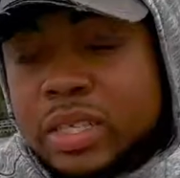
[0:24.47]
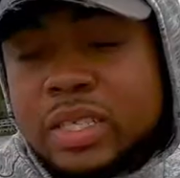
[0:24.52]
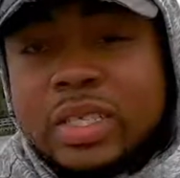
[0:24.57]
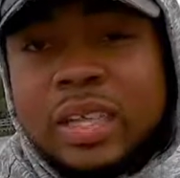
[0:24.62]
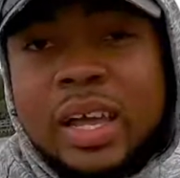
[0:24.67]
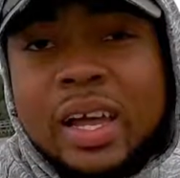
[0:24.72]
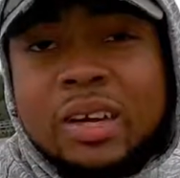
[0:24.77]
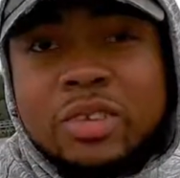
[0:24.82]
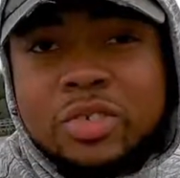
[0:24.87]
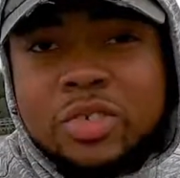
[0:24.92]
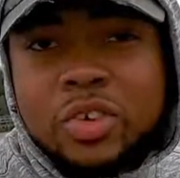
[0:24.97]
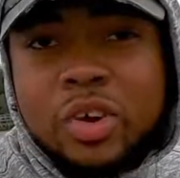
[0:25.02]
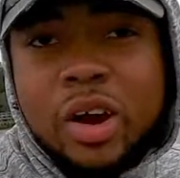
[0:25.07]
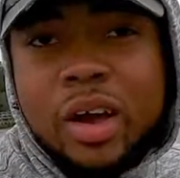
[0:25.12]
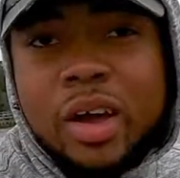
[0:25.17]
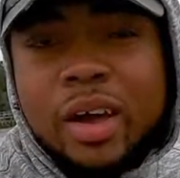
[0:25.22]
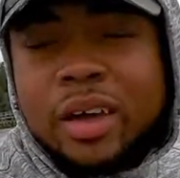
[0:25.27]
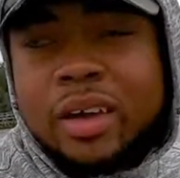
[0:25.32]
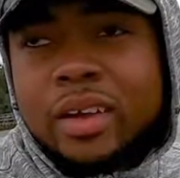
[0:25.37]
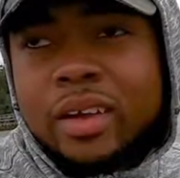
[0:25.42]
it's now
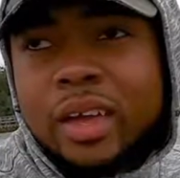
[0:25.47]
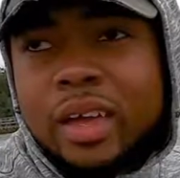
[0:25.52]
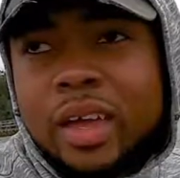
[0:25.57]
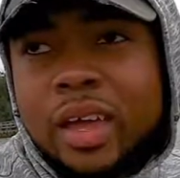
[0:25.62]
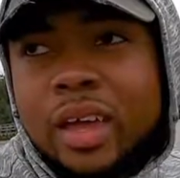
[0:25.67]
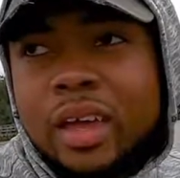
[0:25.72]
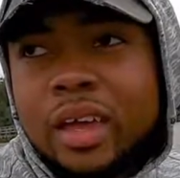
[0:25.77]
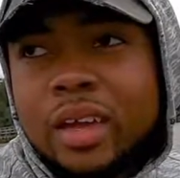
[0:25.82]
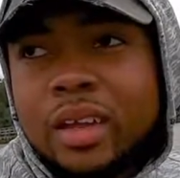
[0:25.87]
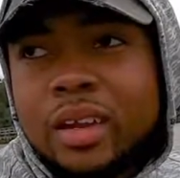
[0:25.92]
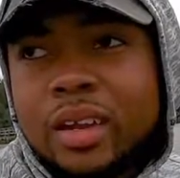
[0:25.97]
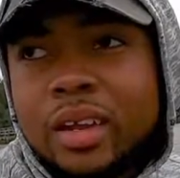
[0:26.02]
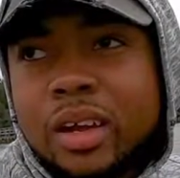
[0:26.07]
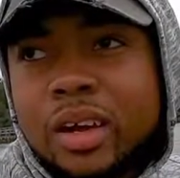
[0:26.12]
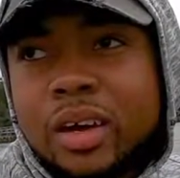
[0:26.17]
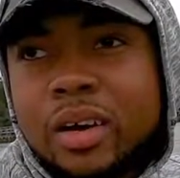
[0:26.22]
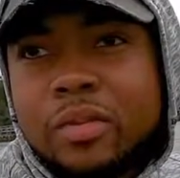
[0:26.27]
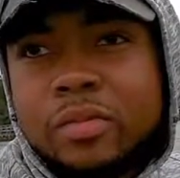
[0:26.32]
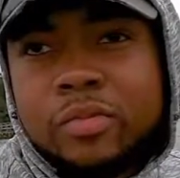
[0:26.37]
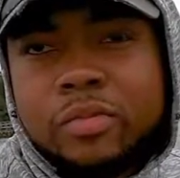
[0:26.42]
dry and
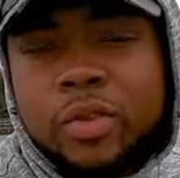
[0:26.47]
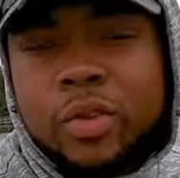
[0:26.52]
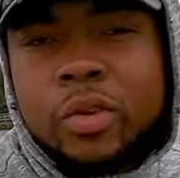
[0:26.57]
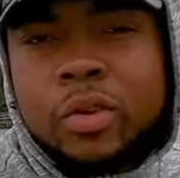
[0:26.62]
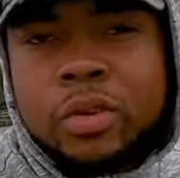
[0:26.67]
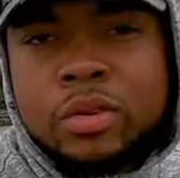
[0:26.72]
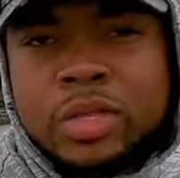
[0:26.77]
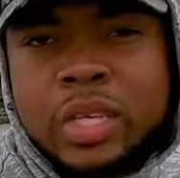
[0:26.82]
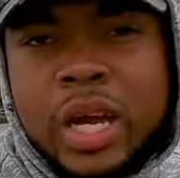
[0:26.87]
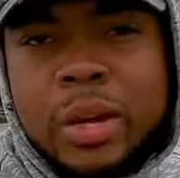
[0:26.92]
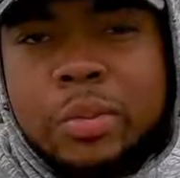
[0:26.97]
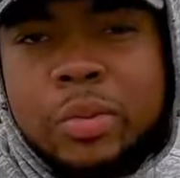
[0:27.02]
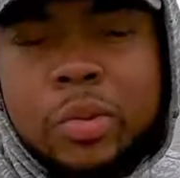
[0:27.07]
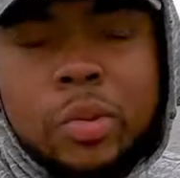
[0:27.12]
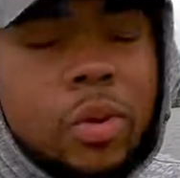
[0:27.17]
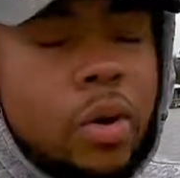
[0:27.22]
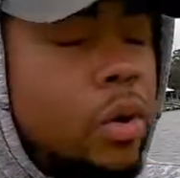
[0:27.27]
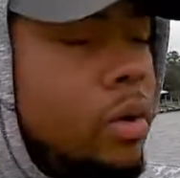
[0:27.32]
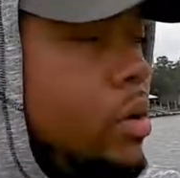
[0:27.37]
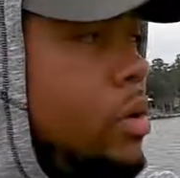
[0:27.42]
um, floating on top of
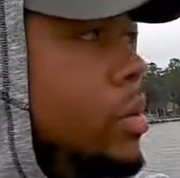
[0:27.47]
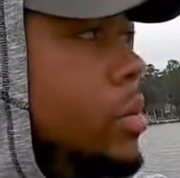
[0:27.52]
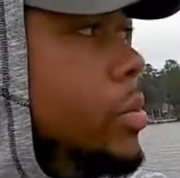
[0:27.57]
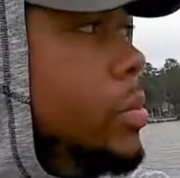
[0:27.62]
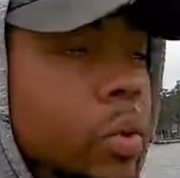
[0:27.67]
the water.